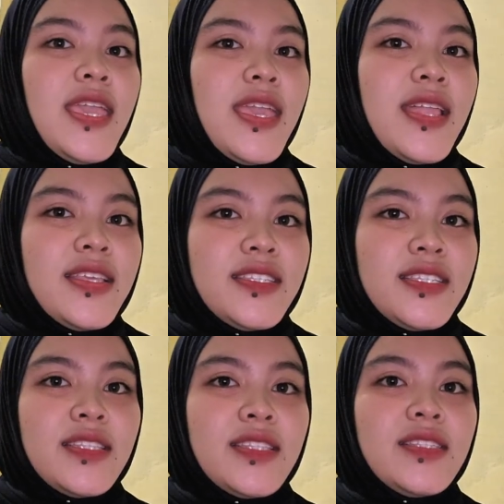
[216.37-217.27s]

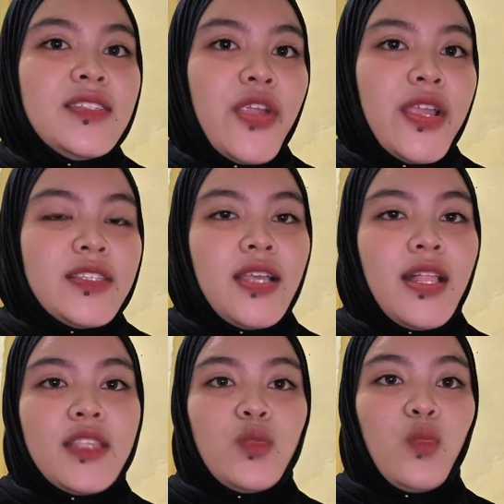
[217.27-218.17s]
illicit drugs
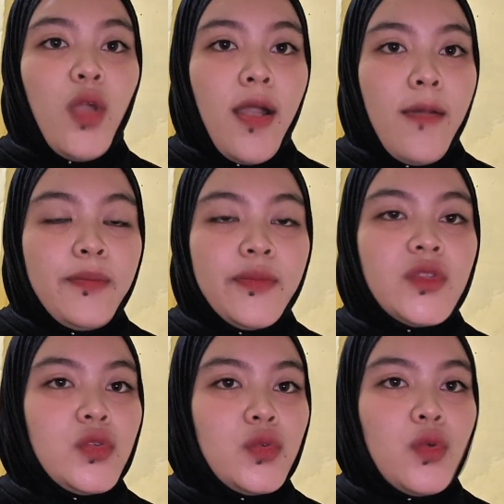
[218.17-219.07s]
class 1,
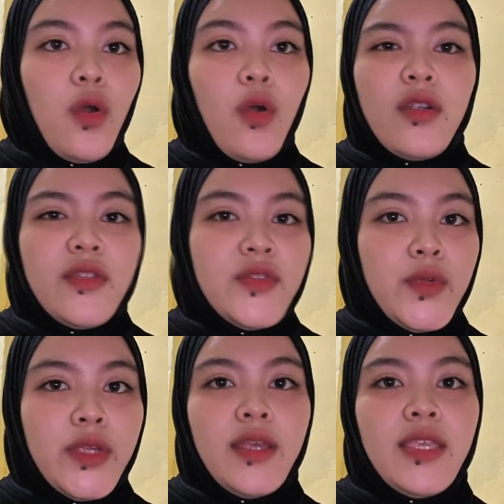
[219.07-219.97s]
2, or 3.